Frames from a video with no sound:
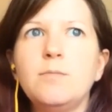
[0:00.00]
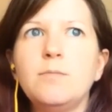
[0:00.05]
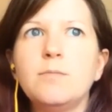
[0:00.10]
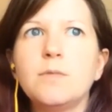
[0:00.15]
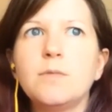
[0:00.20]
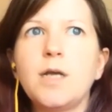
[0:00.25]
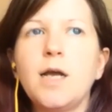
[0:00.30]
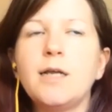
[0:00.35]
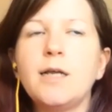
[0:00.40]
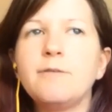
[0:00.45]

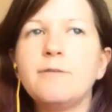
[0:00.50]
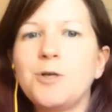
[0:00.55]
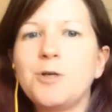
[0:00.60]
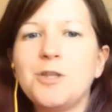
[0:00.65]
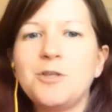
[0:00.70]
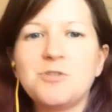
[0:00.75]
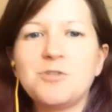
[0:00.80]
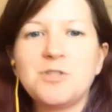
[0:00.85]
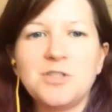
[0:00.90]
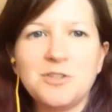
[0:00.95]
kind of one
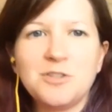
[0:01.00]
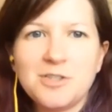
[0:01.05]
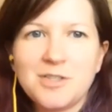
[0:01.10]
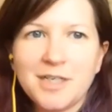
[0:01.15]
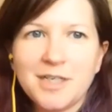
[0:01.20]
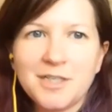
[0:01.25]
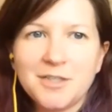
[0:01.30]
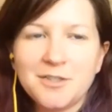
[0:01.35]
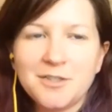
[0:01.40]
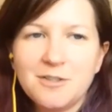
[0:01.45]
of those
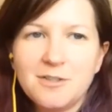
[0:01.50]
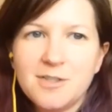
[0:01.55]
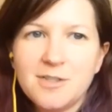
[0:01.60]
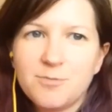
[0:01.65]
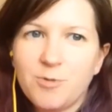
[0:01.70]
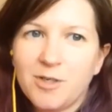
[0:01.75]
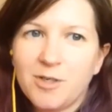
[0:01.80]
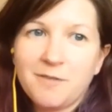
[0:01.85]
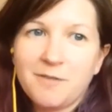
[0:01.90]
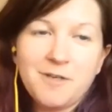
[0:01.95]
neuropsych nerds
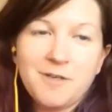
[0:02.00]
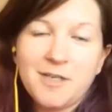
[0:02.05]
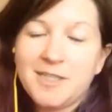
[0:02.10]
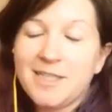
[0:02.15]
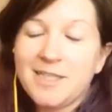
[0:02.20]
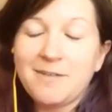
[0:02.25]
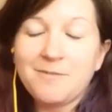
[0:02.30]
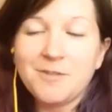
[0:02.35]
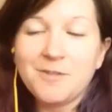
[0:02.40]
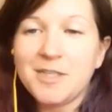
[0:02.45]
where I
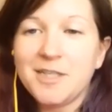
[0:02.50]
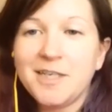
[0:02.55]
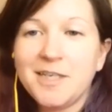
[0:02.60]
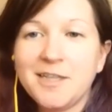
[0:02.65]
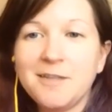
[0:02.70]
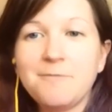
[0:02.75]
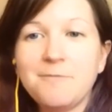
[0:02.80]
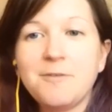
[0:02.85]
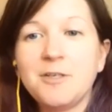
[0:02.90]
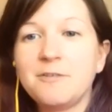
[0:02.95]
find everything
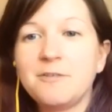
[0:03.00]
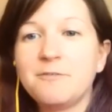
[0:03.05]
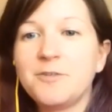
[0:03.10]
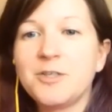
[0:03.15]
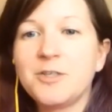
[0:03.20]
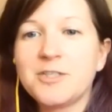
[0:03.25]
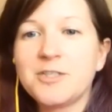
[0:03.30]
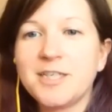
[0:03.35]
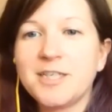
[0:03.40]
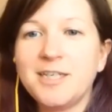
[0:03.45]
in the field of
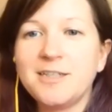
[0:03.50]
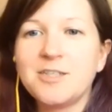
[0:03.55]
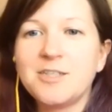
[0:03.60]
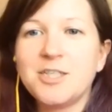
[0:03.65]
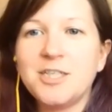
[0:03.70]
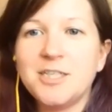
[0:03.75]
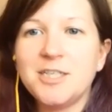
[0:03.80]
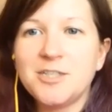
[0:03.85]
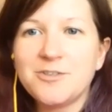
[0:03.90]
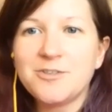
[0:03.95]

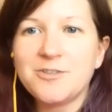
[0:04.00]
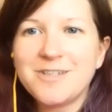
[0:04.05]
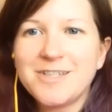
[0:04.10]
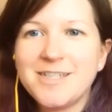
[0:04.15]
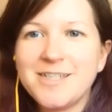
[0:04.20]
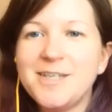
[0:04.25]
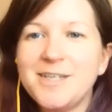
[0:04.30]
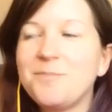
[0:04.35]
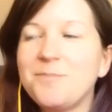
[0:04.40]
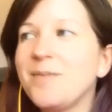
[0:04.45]
neuropsychology
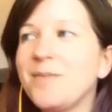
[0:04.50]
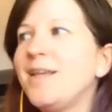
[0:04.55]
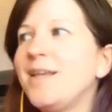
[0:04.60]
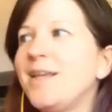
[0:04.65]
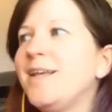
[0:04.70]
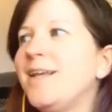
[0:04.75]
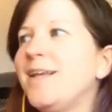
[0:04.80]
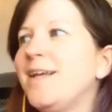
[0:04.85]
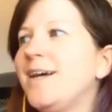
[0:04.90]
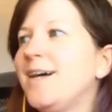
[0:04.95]
interesting.
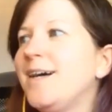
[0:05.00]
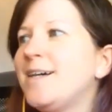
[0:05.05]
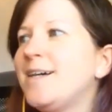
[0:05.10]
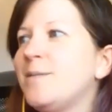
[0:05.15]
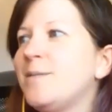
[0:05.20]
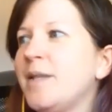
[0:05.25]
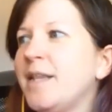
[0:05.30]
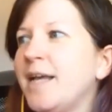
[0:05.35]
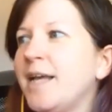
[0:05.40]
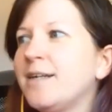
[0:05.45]

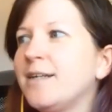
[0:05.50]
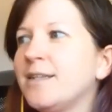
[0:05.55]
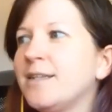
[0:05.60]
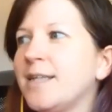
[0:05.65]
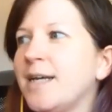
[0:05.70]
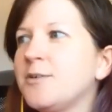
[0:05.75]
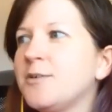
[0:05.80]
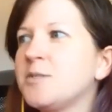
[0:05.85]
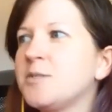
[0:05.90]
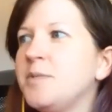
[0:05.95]
And that
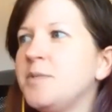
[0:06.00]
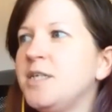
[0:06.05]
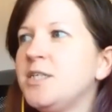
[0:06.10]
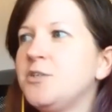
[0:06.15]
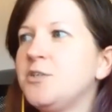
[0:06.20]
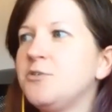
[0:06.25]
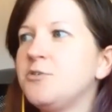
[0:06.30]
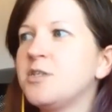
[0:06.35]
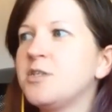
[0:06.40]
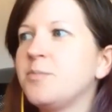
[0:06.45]
allows me
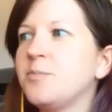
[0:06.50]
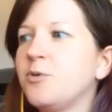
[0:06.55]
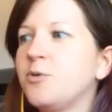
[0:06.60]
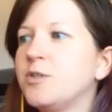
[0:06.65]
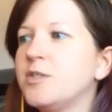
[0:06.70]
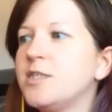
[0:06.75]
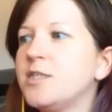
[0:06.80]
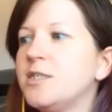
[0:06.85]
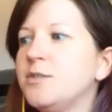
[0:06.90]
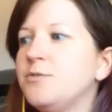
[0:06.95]
to
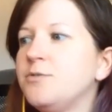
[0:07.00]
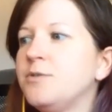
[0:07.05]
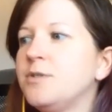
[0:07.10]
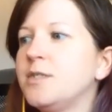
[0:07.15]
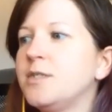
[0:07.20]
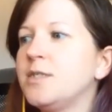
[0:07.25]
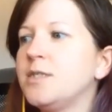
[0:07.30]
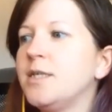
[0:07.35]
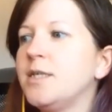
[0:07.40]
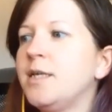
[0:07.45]
support
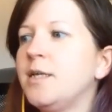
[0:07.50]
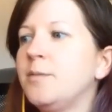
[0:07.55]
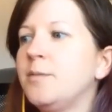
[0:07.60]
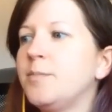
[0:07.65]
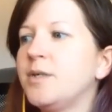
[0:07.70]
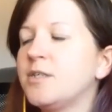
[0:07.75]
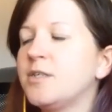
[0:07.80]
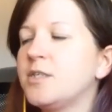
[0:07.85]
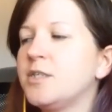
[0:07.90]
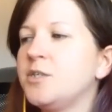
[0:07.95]
students in
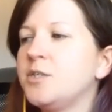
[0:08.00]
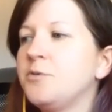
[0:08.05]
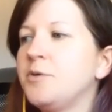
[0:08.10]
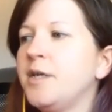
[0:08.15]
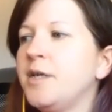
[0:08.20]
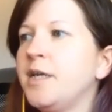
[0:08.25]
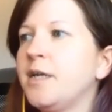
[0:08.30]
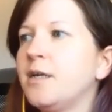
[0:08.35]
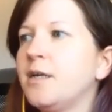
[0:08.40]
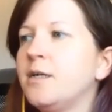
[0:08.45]

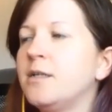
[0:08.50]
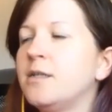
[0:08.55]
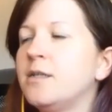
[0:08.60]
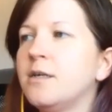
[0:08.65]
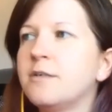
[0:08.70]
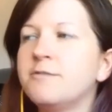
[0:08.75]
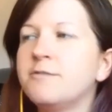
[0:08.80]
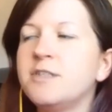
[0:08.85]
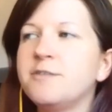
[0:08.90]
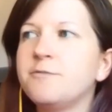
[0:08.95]
pursuing a
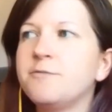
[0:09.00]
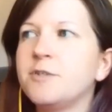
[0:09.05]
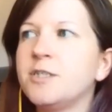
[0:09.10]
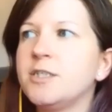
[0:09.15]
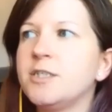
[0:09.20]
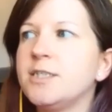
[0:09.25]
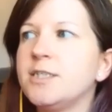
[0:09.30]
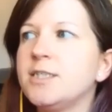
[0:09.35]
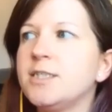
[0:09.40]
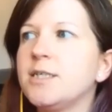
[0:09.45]
lot of
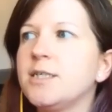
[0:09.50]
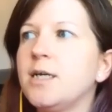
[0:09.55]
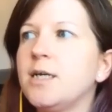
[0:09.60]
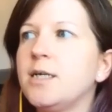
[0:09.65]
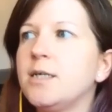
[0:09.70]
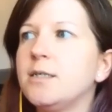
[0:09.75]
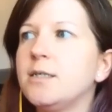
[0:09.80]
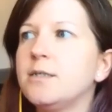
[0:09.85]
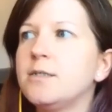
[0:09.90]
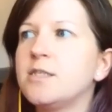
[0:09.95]
different
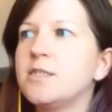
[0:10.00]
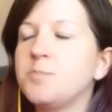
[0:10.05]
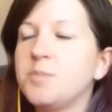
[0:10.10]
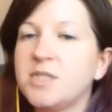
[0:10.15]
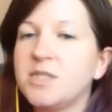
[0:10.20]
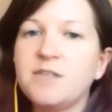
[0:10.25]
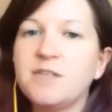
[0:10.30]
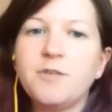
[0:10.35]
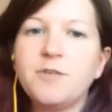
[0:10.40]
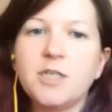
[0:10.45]

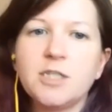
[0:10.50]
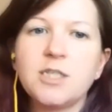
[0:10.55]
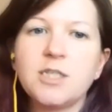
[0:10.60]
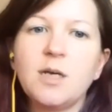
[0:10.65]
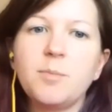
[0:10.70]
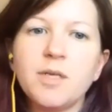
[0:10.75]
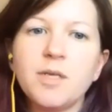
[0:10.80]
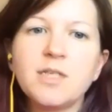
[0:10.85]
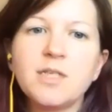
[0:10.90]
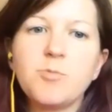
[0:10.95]
specific
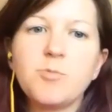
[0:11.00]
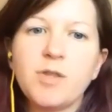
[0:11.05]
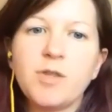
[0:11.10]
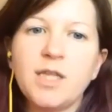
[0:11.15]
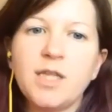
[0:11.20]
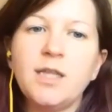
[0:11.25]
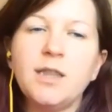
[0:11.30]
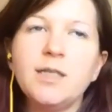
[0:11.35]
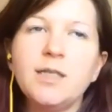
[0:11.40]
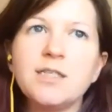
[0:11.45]
topics
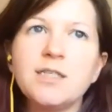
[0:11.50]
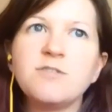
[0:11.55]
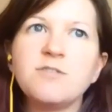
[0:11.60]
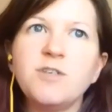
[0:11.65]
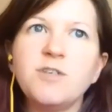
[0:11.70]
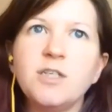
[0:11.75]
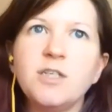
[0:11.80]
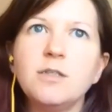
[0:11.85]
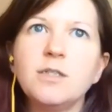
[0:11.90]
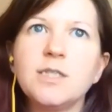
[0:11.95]
within this
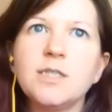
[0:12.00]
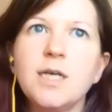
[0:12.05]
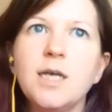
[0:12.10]
field.